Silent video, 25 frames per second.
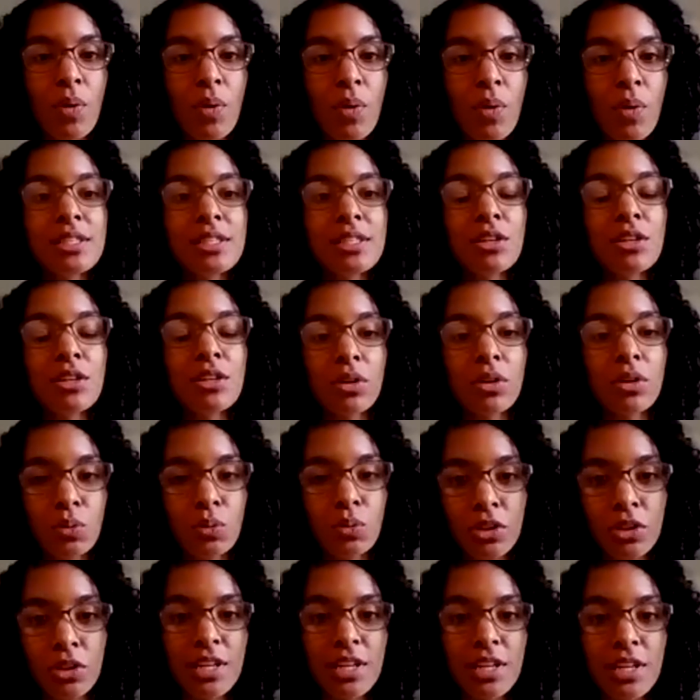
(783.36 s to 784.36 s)
or World Youth
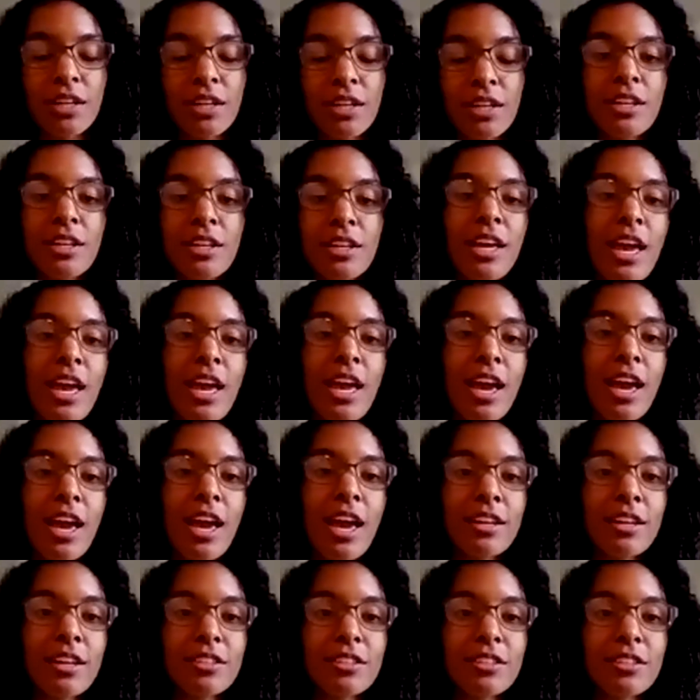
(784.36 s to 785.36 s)
Day,
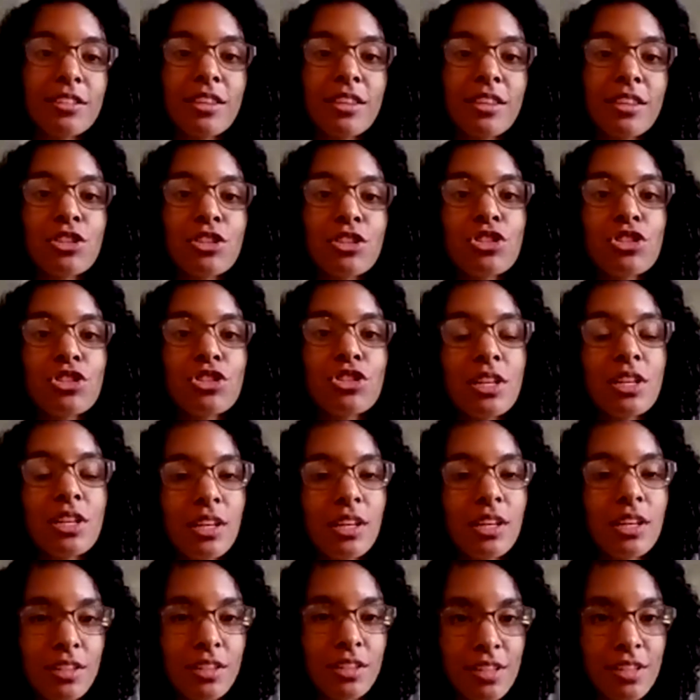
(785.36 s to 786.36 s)
and then
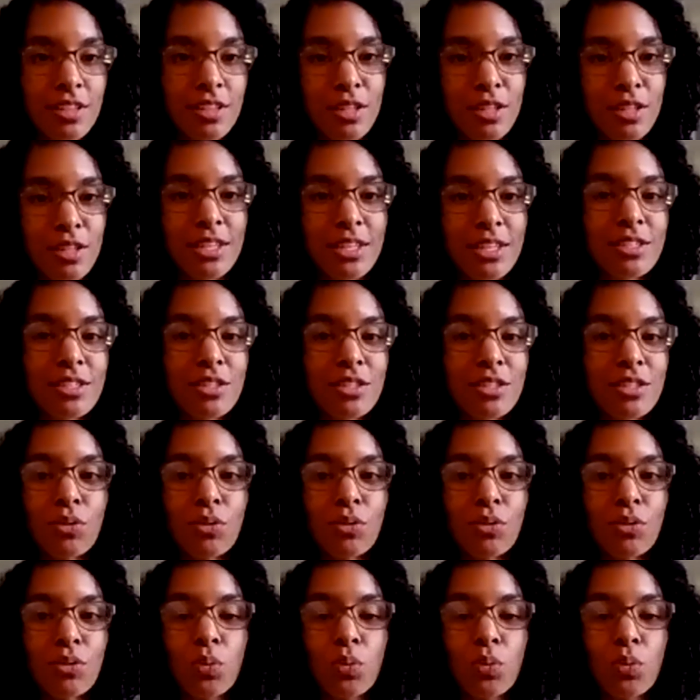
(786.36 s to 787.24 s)
she does the piece